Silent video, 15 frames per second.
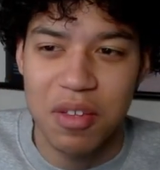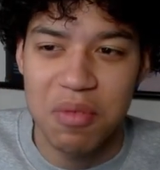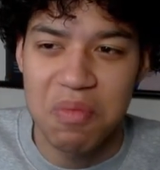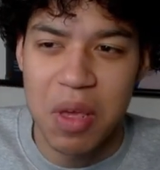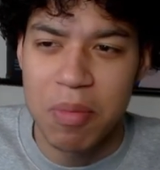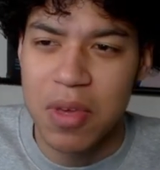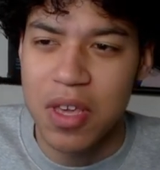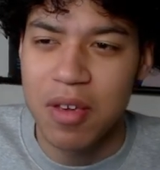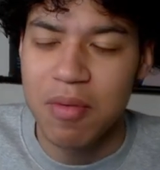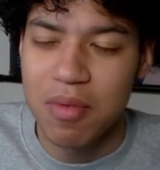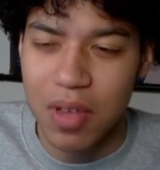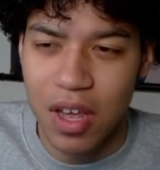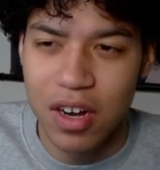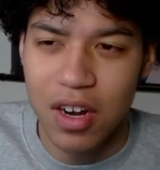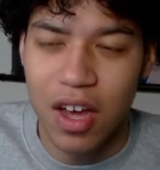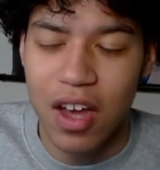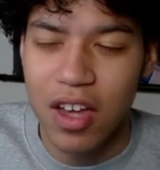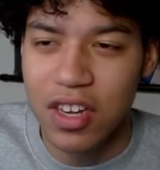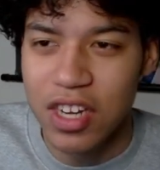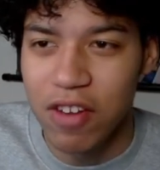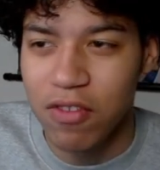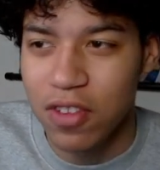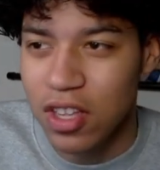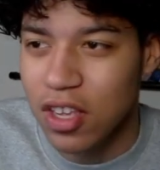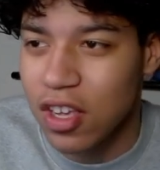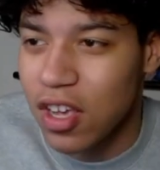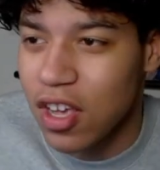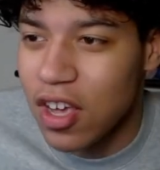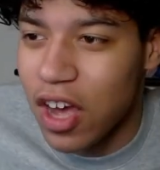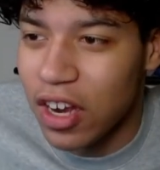Maybe I definitely,
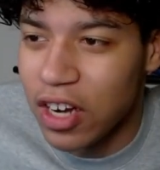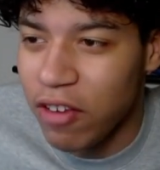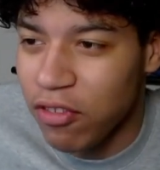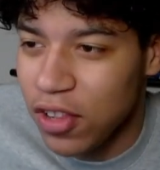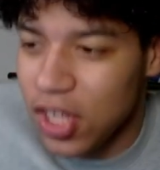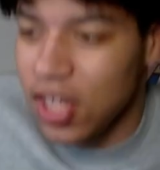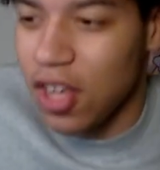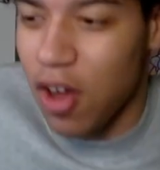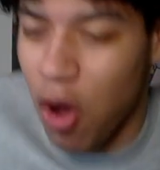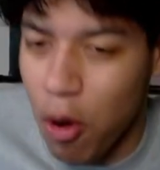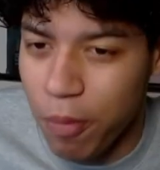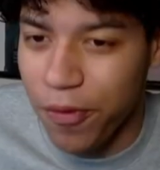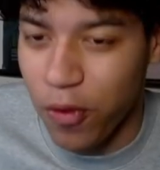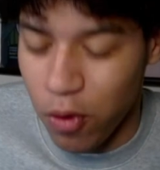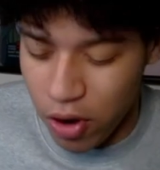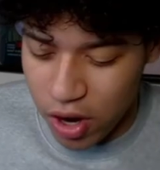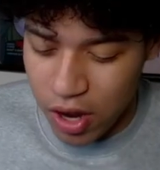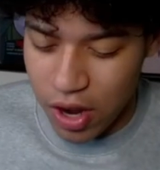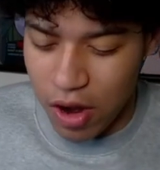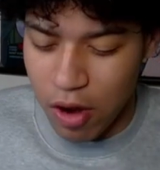I definitely hoped for it,